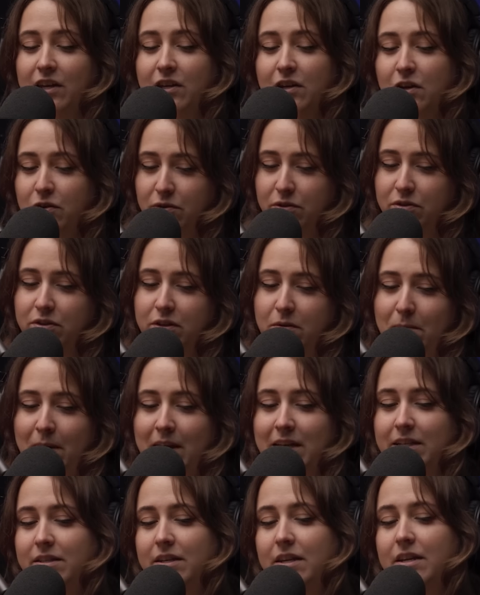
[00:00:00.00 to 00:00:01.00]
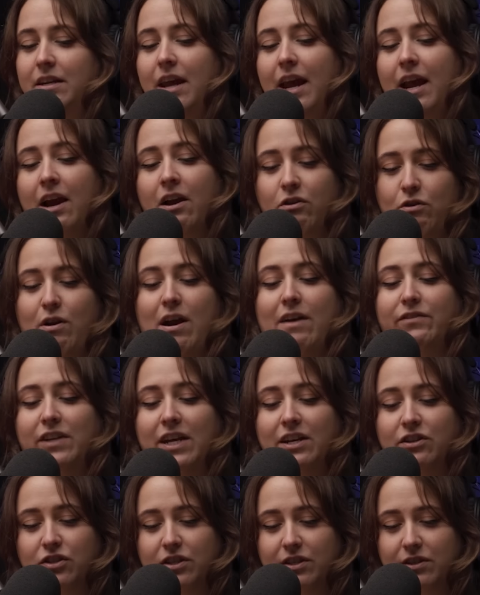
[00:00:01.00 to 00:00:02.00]
used piston aircraft
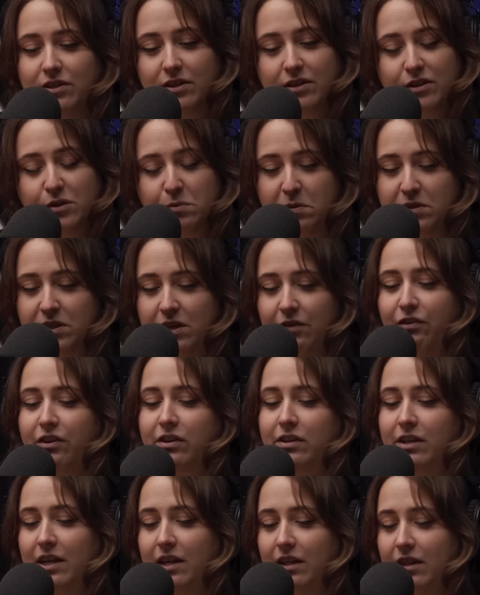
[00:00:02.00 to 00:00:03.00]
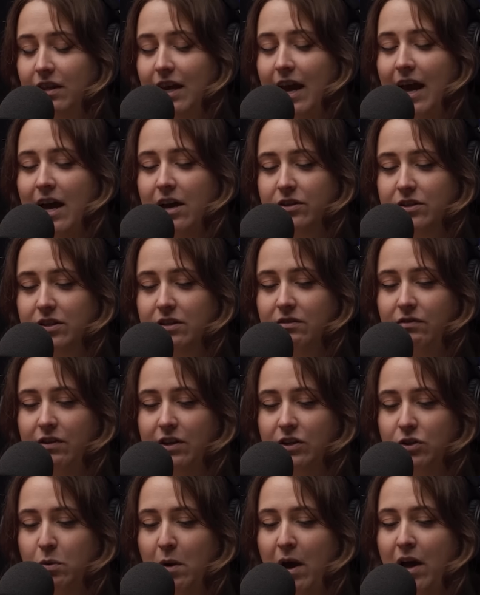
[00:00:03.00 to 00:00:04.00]
engines, specifically the Allison
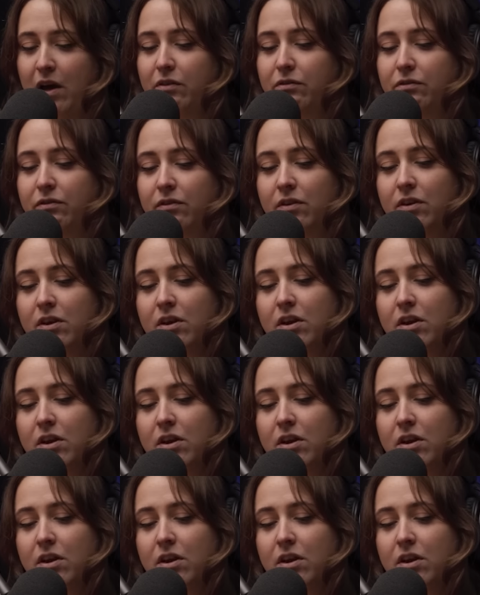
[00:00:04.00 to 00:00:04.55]
V12.